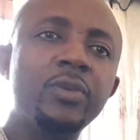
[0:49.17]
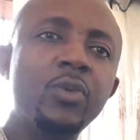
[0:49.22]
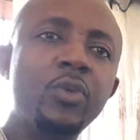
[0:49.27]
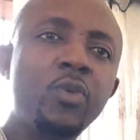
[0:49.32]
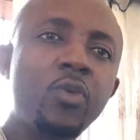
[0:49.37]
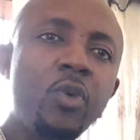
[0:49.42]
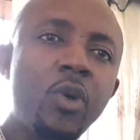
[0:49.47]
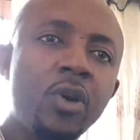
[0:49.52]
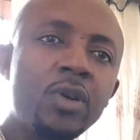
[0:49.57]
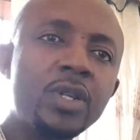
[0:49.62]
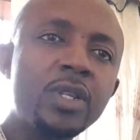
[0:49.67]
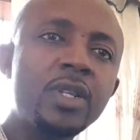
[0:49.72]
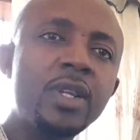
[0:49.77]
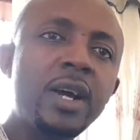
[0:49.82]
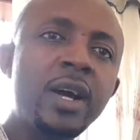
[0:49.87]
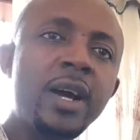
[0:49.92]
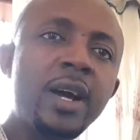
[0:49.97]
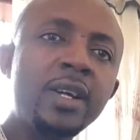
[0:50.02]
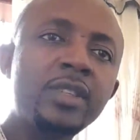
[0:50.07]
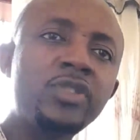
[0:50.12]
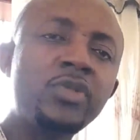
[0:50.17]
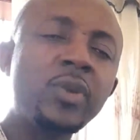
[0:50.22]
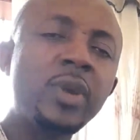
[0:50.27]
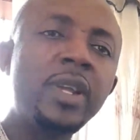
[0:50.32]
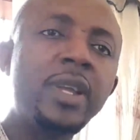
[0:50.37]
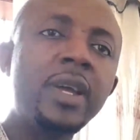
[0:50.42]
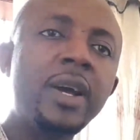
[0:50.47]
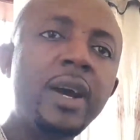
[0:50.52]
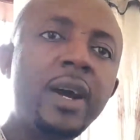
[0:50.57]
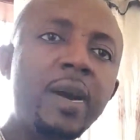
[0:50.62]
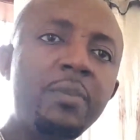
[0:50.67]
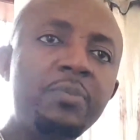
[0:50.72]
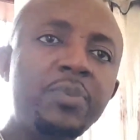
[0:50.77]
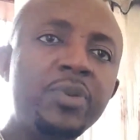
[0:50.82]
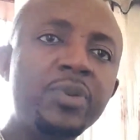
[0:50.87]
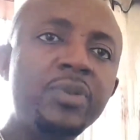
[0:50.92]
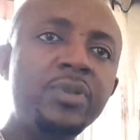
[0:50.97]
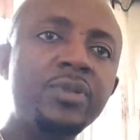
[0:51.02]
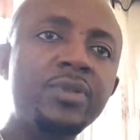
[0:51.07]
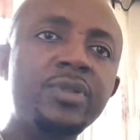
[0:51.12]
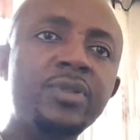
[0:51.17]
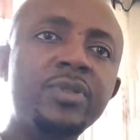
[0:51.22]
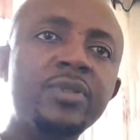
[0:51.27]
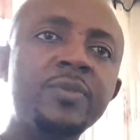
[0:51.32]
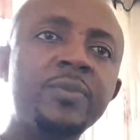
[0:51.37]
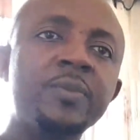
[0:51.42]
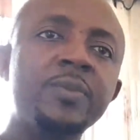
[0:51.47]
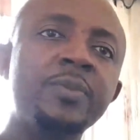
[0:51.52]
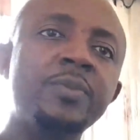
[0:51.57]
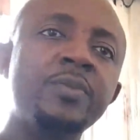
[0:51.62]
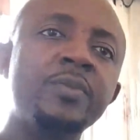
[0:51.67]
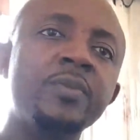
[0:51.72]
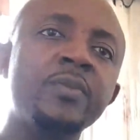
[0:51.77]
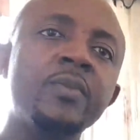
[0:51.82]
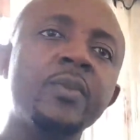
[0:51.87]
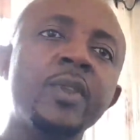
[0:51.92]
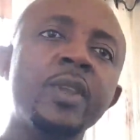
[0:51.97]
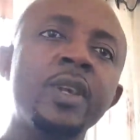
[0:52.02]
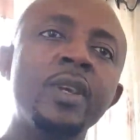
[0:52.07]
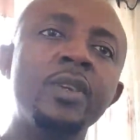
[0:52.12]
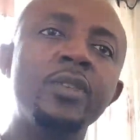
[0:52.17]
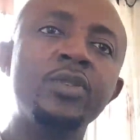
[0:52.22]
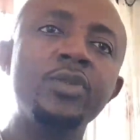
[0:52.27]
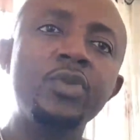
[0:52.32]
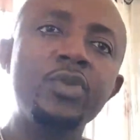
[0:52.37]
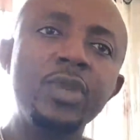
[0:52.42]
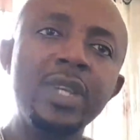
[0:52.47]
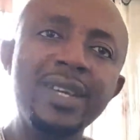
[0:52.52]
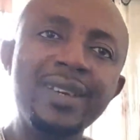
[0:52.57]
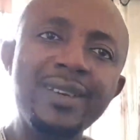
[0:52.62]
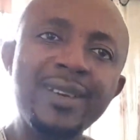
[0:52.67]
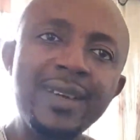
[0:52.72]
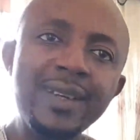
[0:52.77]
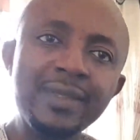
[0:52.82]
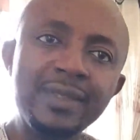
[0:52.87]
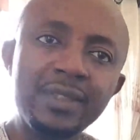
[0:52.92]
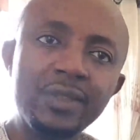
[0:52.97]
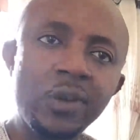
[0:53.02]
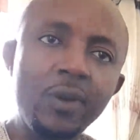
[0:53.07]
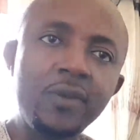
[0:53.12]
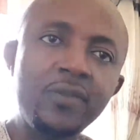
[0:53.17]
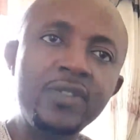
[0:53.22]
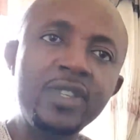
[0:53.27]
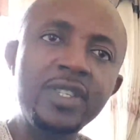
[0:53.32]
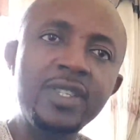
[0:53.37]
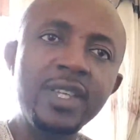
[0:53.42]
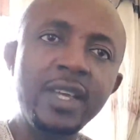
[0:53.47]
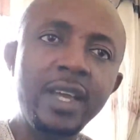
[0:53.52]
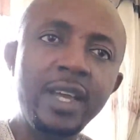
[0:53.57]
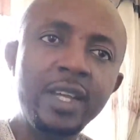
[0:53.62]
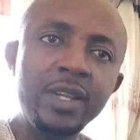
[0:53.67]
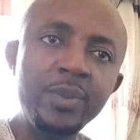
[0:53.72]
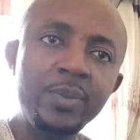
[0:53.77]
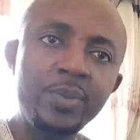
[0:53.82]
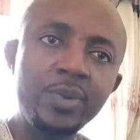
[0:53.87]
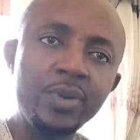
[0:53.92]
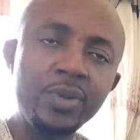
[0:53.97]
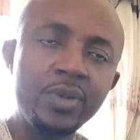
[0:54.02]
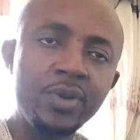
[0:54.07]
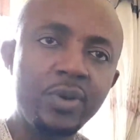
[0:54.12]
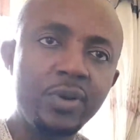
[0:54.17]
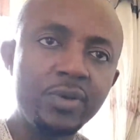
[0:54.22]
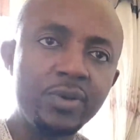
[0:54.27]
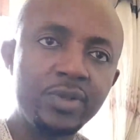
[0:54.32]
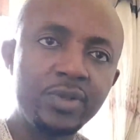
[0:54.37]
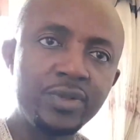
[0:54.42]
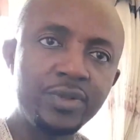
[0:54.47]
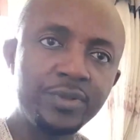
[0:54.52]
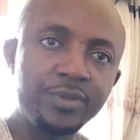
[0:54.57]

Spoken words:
what actually happens to the rest of these end products